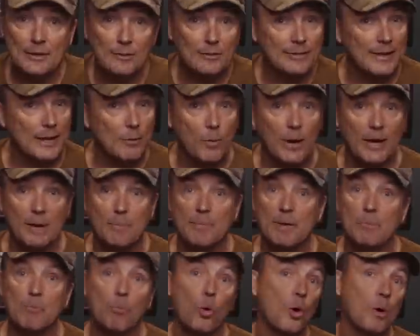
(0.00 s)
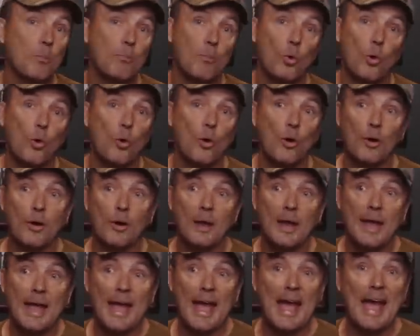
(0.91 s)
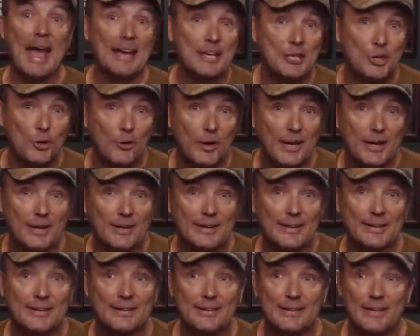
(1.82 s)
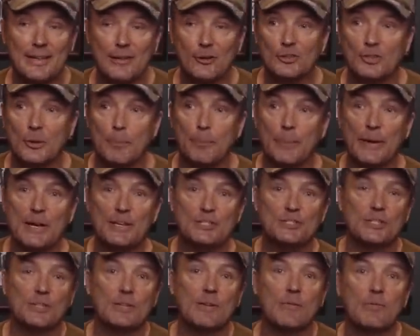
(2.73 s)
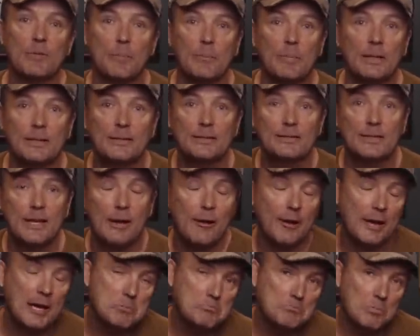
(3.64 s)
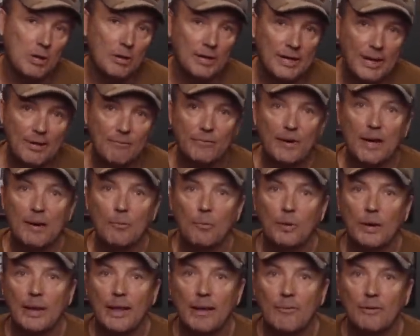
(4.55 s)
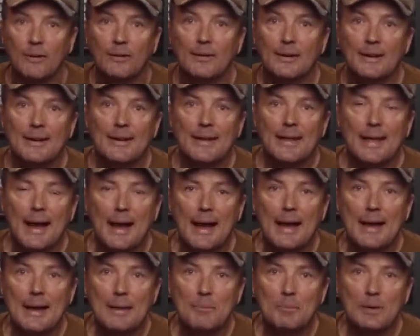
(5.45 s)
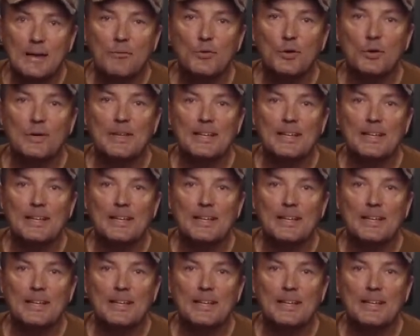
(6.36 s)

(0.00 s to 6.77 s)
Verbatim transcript: you know, they want to be more and more accurate in their depiction of the military. Okay, fine, whatever. Um, but if you